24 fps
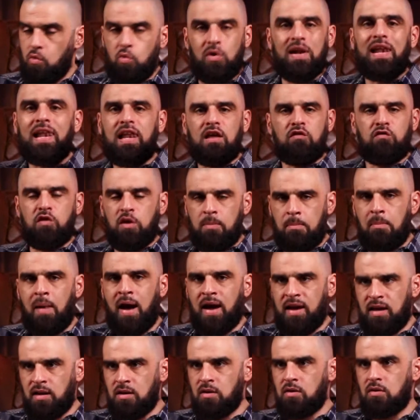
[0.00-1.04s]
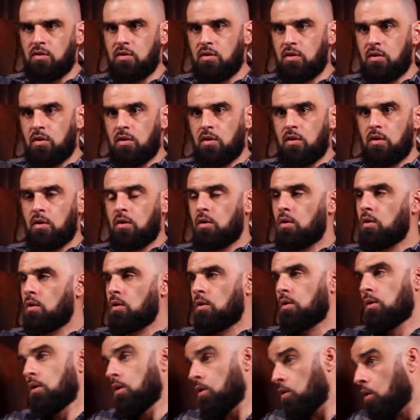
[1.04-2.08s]
We live in mind,
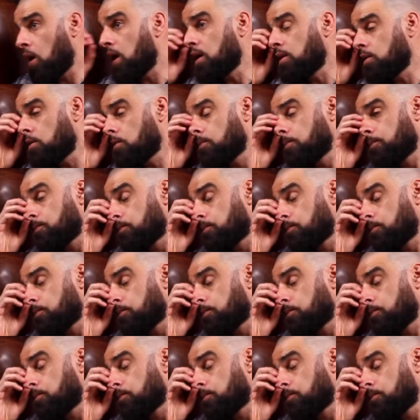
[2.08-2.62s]
right?